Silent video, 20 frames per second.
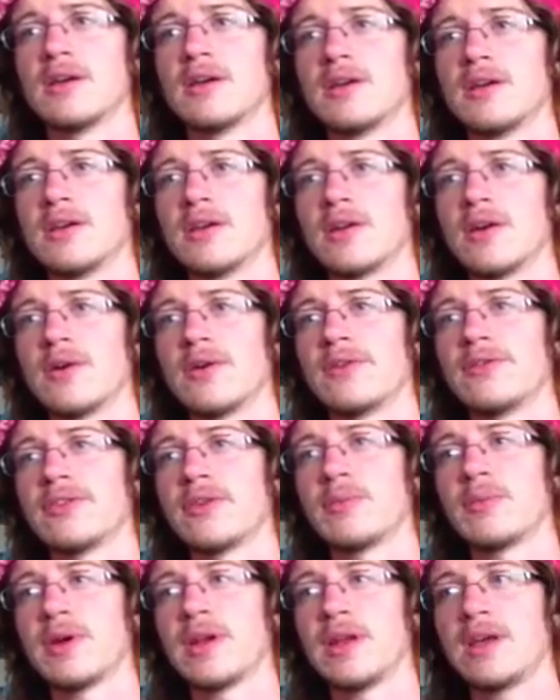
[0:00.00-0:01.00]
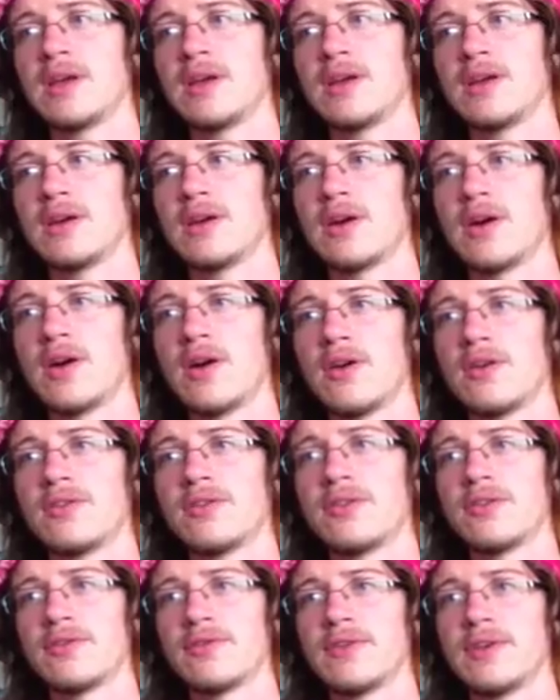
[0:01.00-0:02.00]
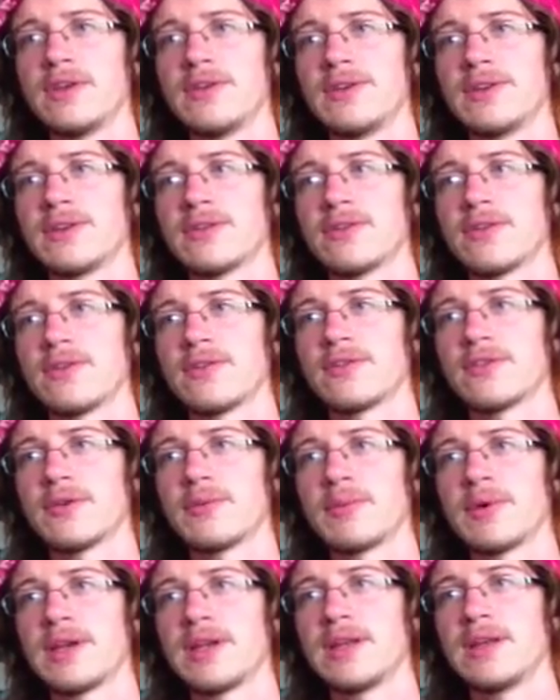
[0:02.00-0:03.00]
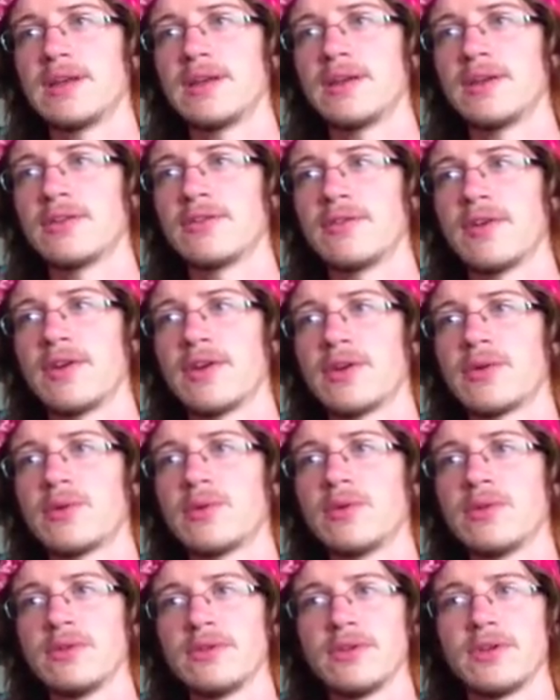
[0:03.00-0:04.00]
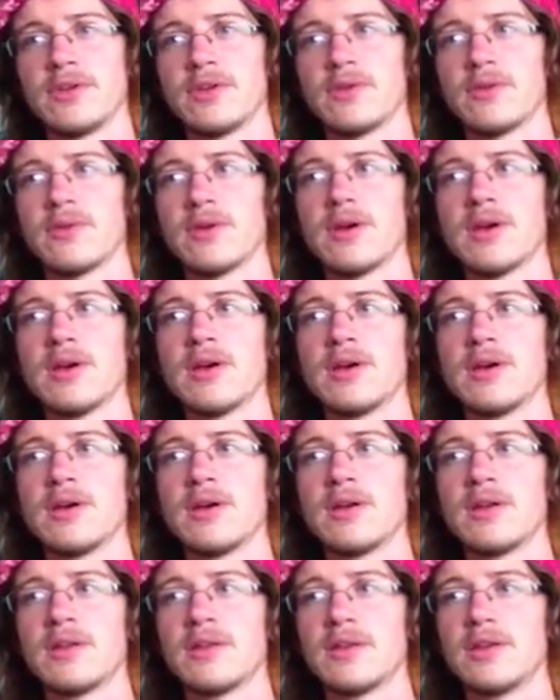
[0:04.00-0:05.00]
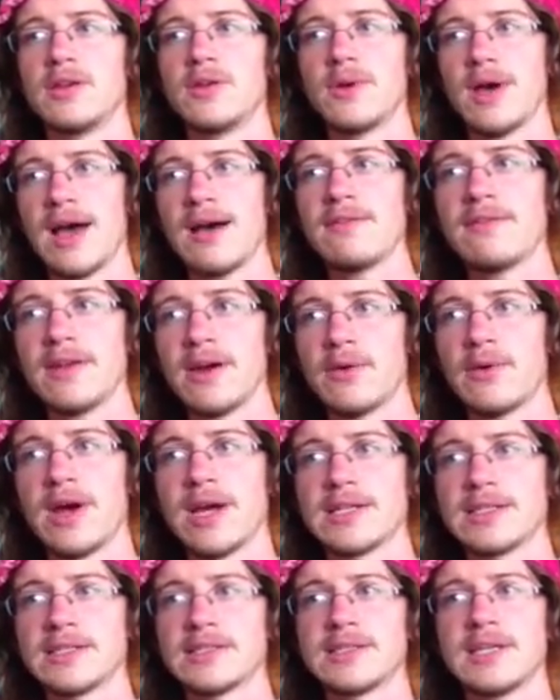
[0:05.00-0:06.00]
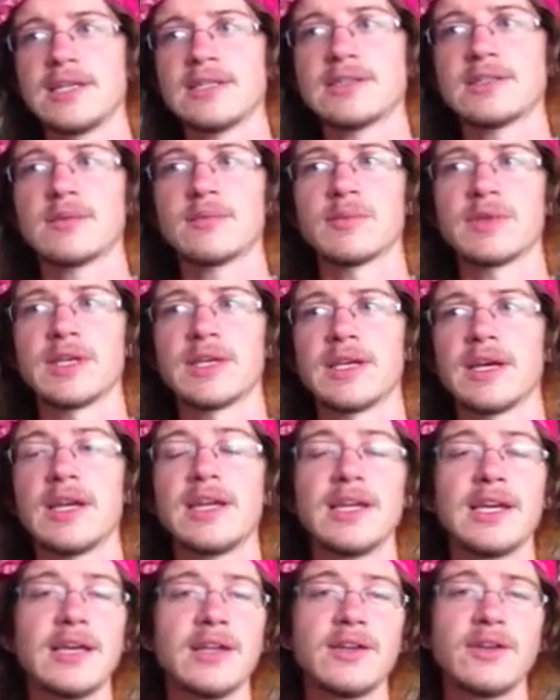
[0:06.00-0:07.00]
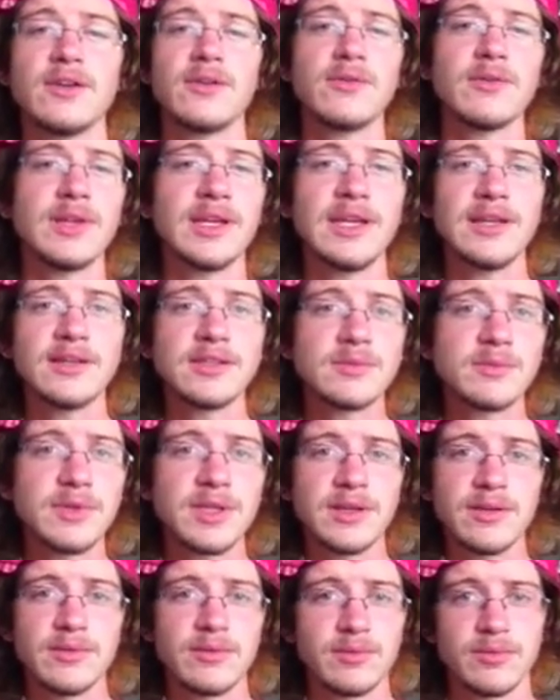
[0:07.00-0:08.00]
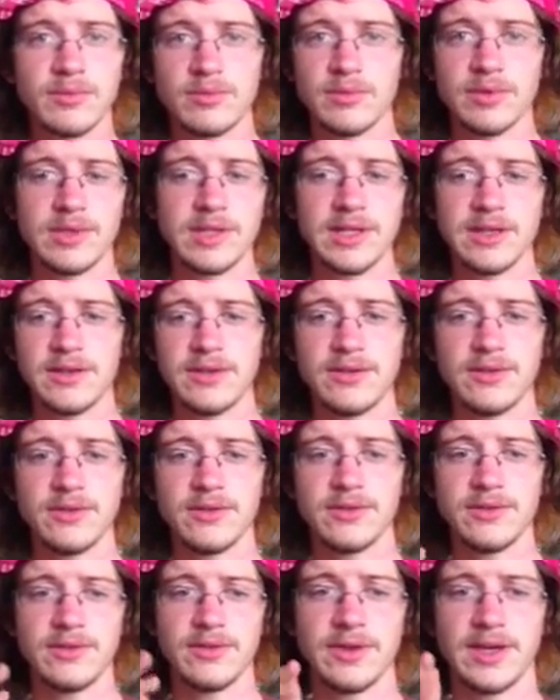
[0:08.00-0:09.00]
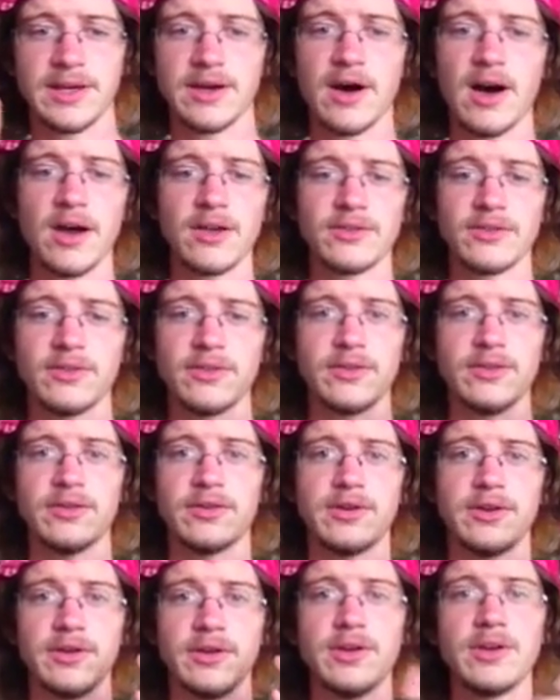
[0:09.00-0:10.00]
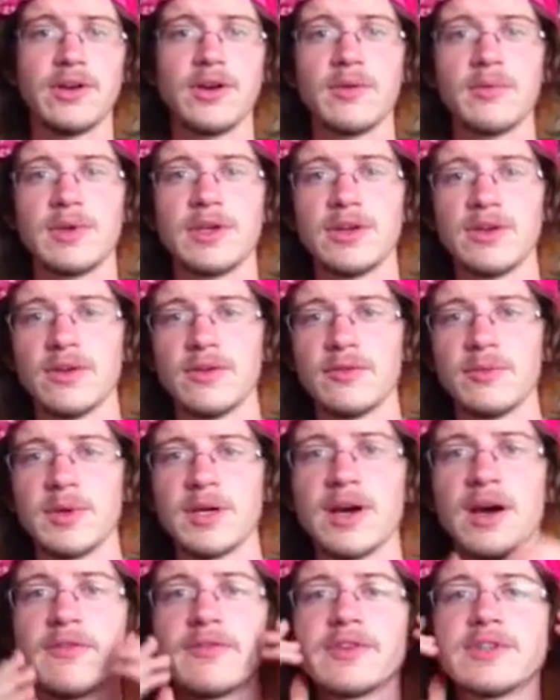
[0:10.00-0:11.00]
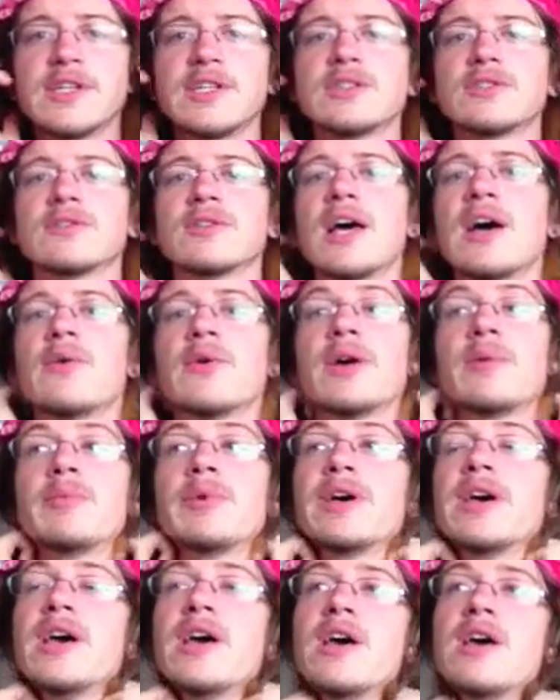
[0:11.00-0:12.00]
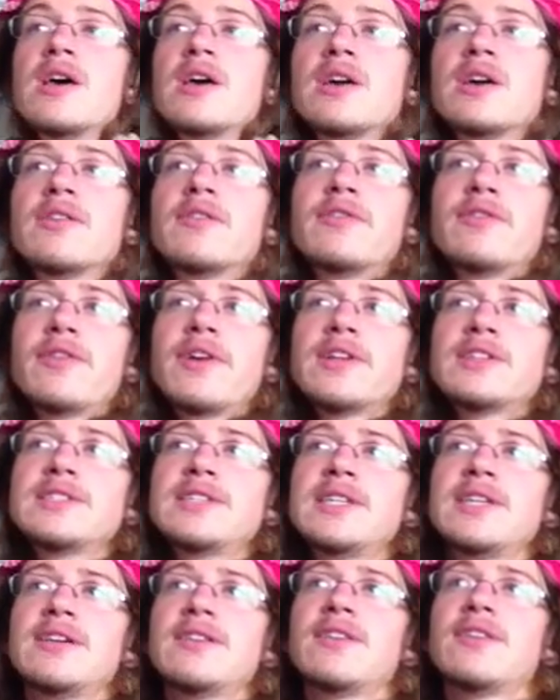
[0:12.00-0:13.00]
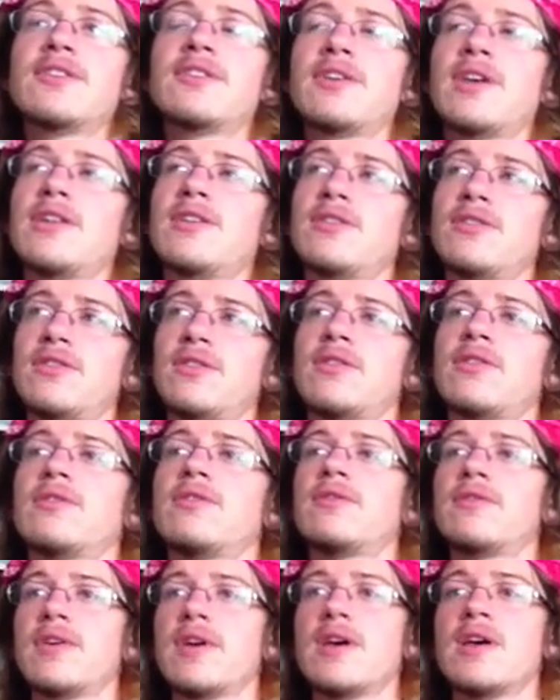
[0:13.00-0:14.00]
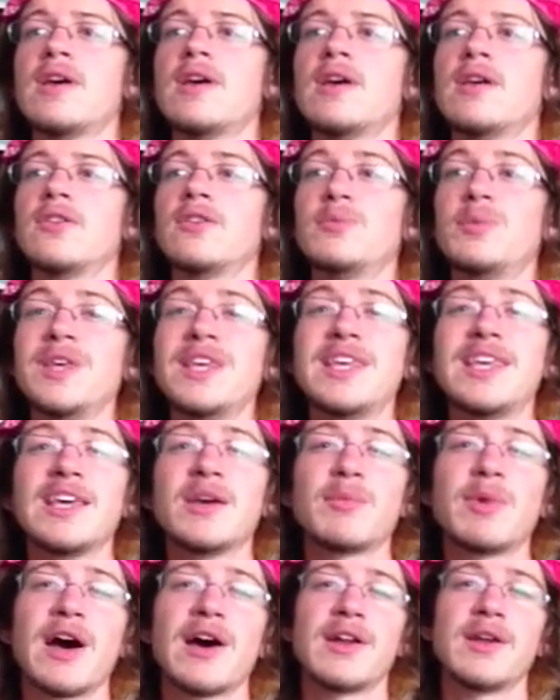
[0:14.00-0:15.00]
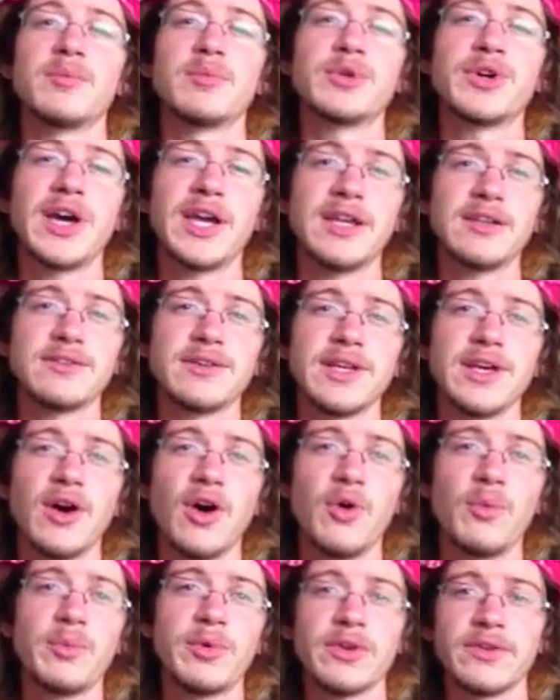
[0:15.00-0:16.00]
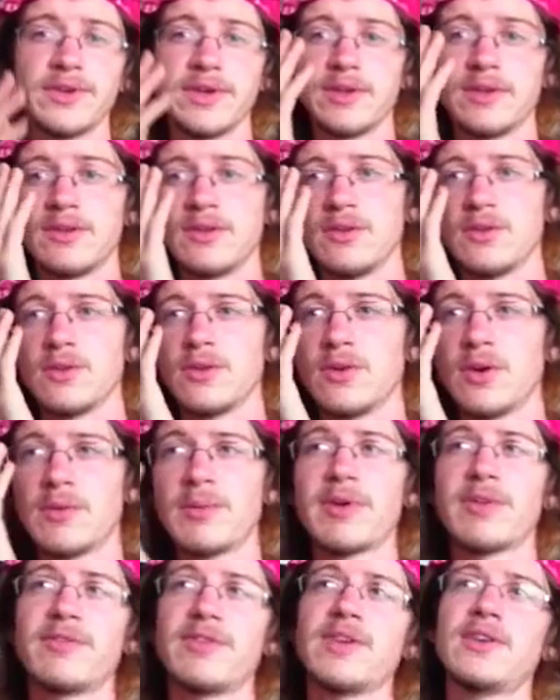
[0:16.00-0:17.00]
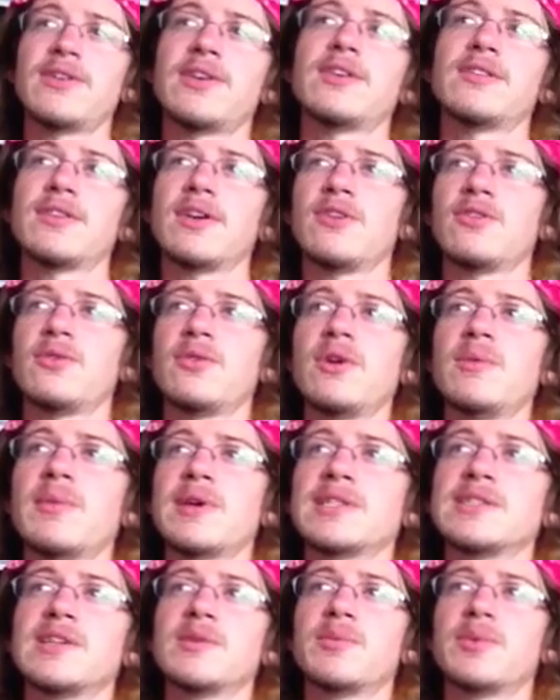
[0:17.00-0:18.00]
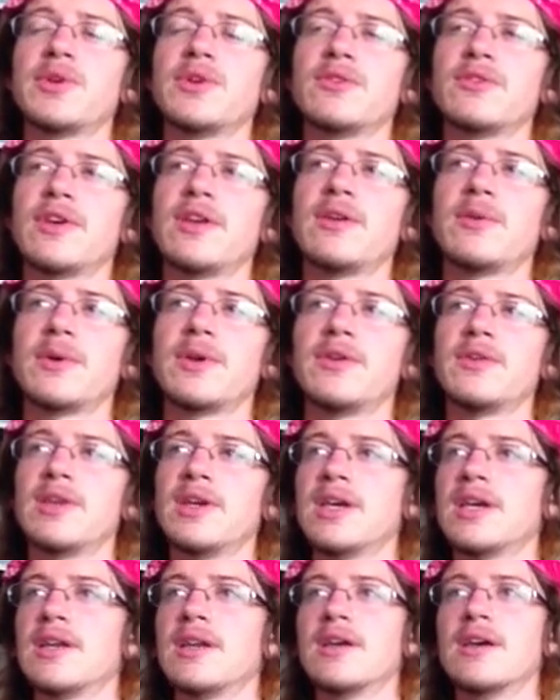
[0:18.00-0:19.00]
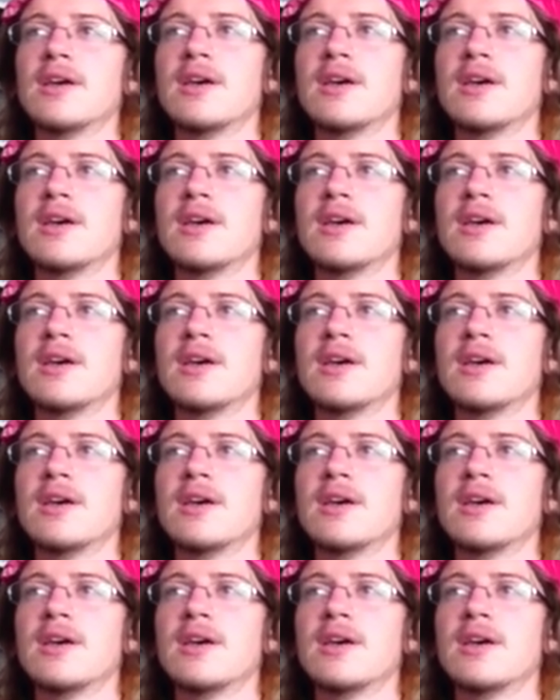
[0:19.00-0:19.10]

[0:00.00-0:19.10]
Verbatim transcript: You know, if somebody hurts your feelings, or if somebody is very cruel to you, then you have that right to say something. And again, you don't need to be ridiculously, like, hostile, or, you know, I mean, you don't have to be confrontational in that way, but confronting in the sense of speaking about it plainly, openly. Dude, you hurt my feelings. I was really messed up what you said or what you did.